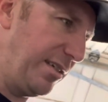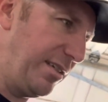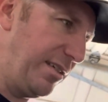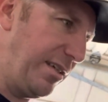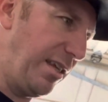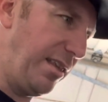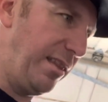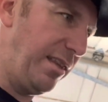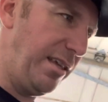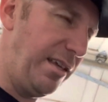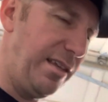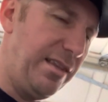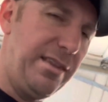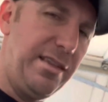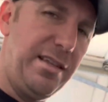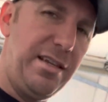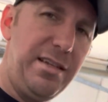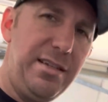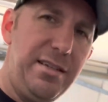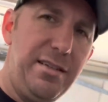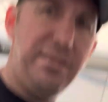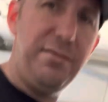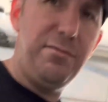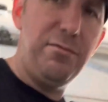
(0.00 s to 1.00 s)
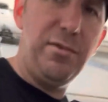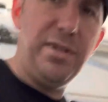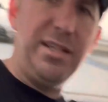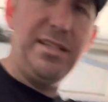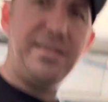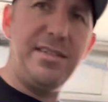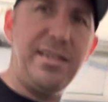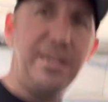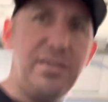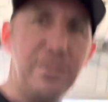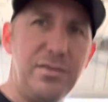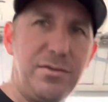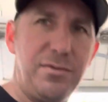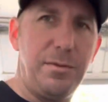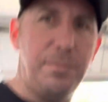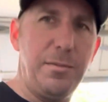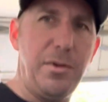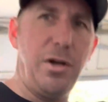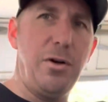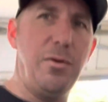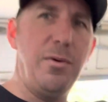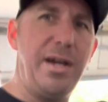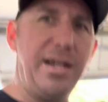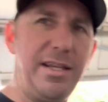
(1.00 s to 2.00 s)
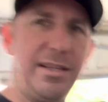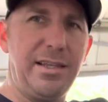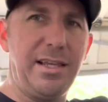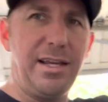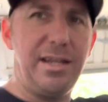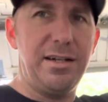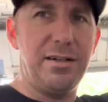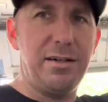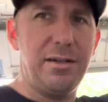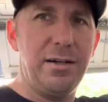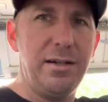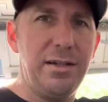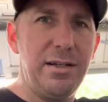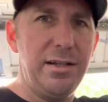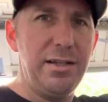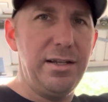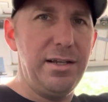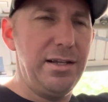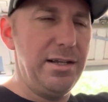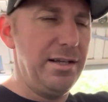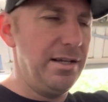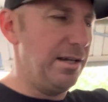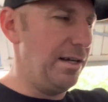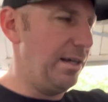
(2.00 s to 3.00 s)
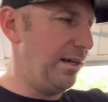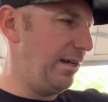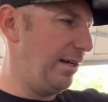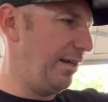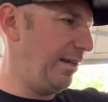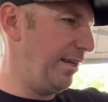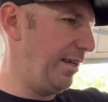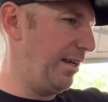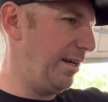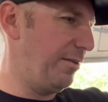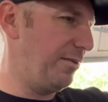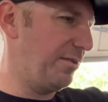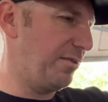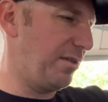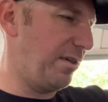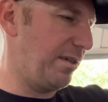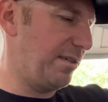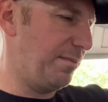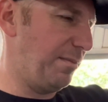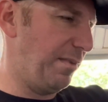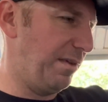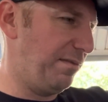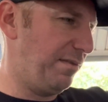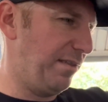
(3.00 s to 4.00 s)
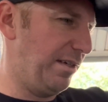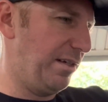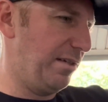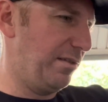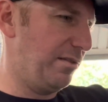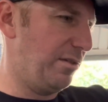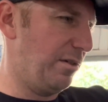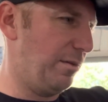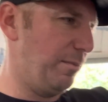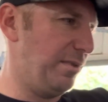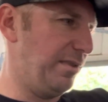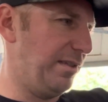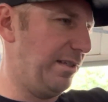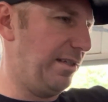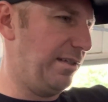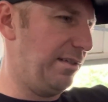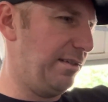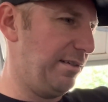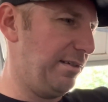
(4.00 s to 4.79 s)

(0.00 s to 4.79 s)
They read signals from 08 later, and I was crossing my fingers hoping that